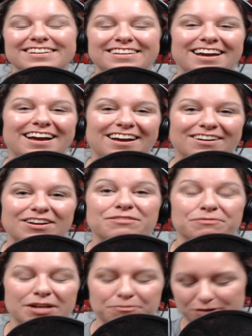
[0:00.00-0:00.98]
Yeah,
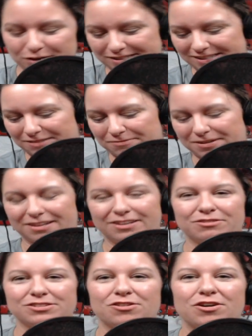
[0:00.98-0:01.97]
in person, but
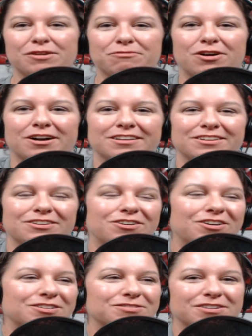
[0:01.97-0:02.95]
you saw him walking the
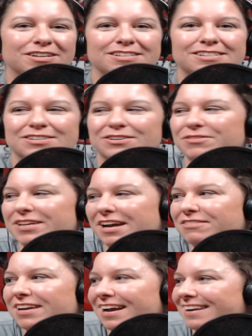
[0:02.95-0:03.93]
dogs once. So we
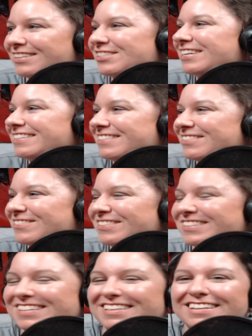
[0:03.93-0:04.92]
haven't had a chance to
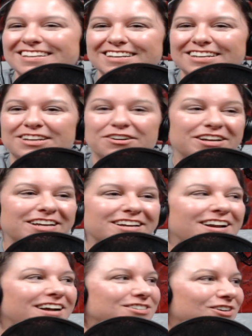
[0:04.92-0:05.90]
really, he
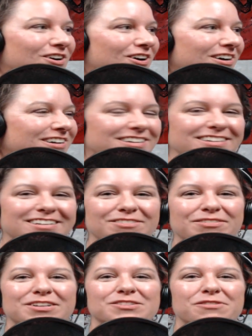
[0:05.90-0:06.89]
and I talk, and him
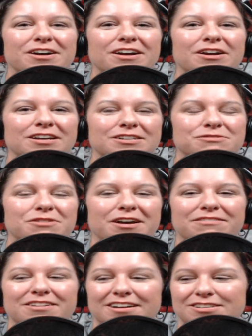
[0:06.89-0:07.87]
and his
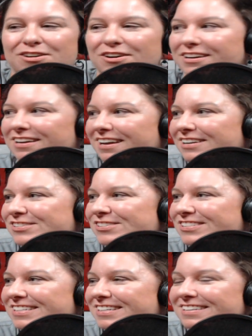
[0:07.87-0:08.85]
wife and I talk
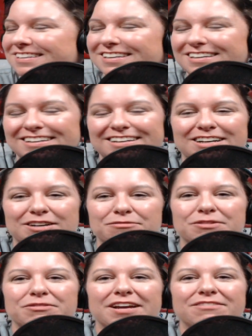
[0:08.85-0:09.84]
occasionally,
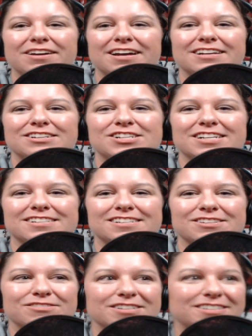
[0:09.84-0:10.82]
but we haven't had a chance
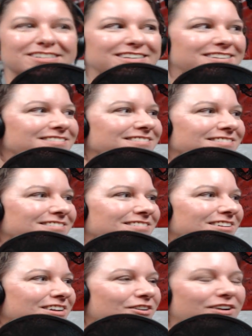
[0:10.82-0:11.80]
to really,
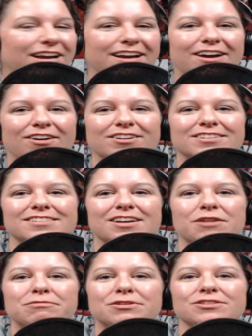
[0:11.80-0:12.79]
hang out as
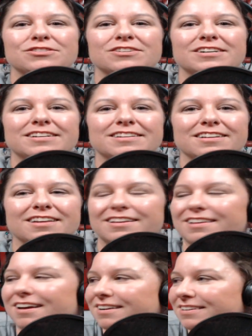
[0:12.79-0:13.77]
couples or anything like
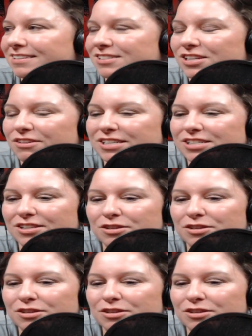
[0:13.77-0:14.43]
that and get to know each other.